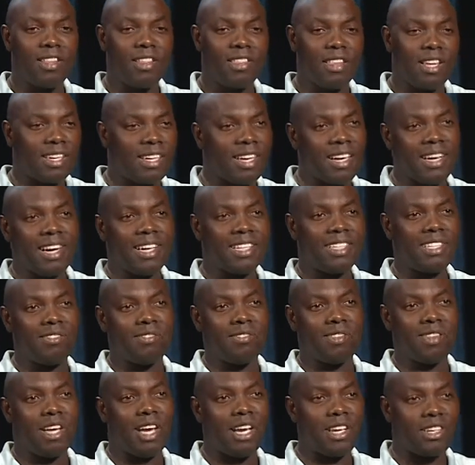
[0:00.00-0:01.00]

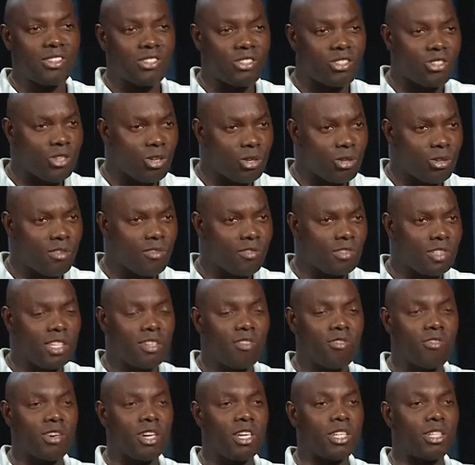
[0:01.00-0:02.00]
narrative there is sort of
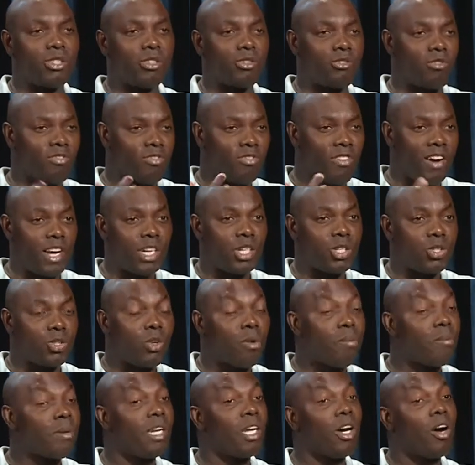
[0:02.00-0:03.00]
different. You find
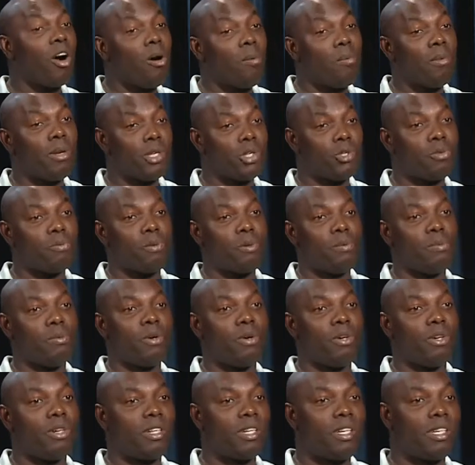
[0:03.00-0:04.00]
so many homeless
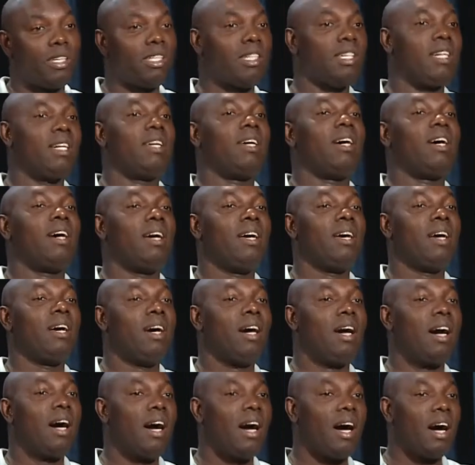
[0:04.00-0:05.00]
people in
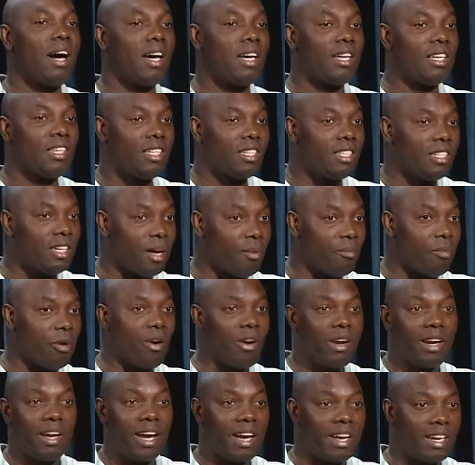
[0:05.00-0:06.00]

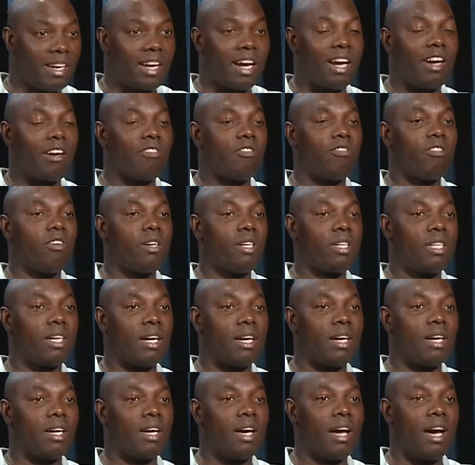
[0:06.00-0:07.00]
America, in
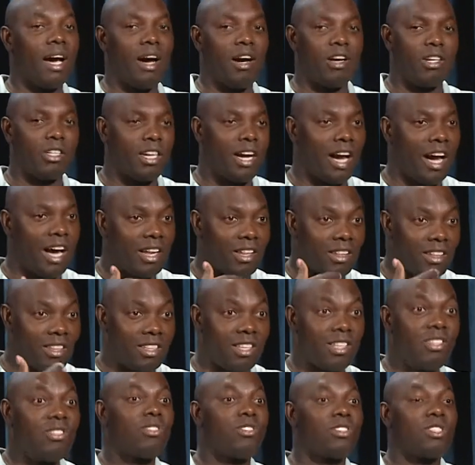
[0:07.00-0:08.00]
California, and
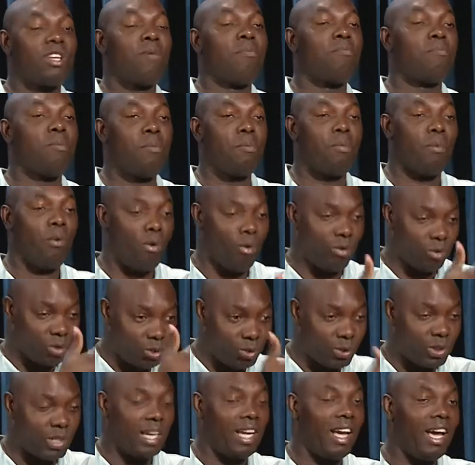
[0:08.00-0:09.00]
these same people
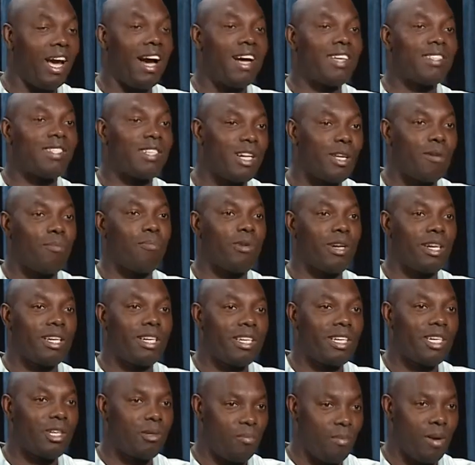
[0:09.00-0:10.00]
today are
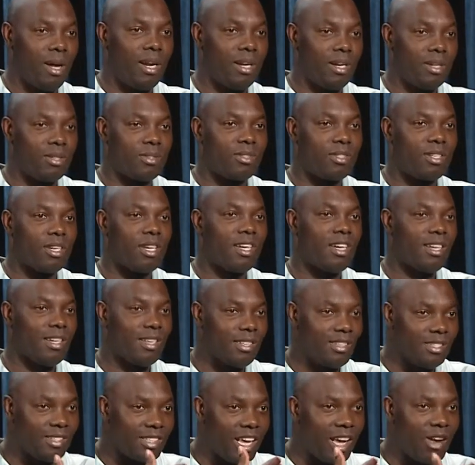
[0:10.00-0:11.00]
celebrating independence.
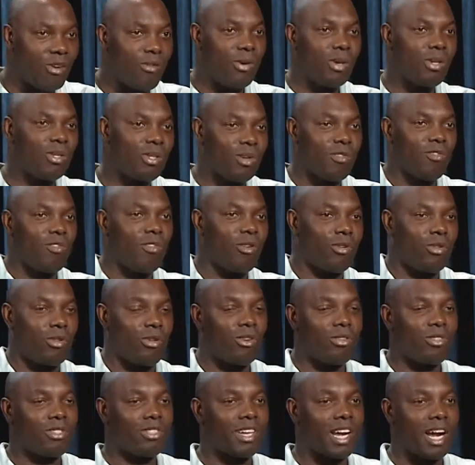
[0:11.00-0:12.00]
Is there a reason for
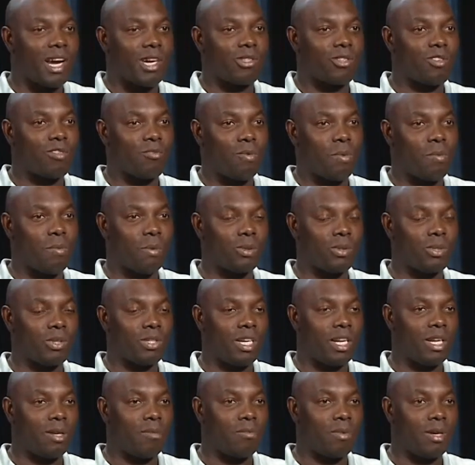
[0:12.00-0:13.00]
those kinds of people to
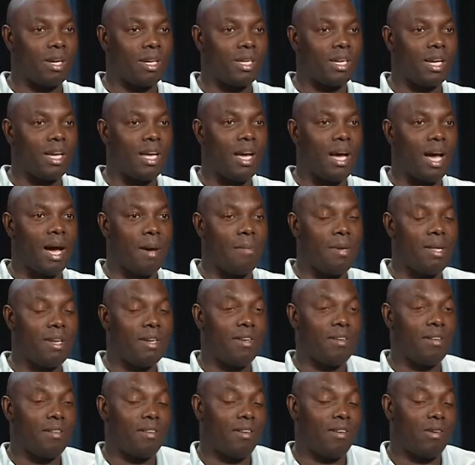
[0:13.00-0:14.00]
celebrate? I
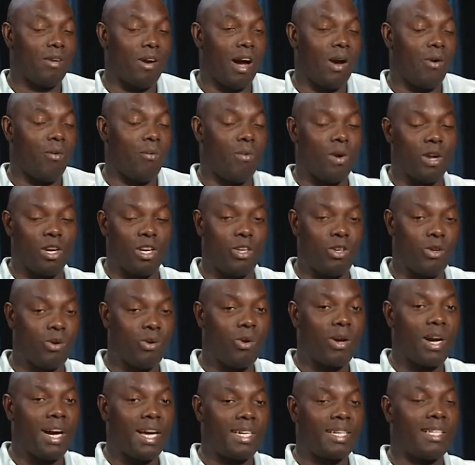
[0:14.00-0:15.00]
mean, when you
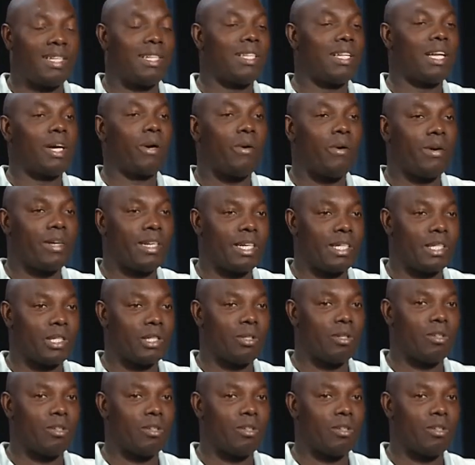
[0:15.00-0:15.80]
look at it in the context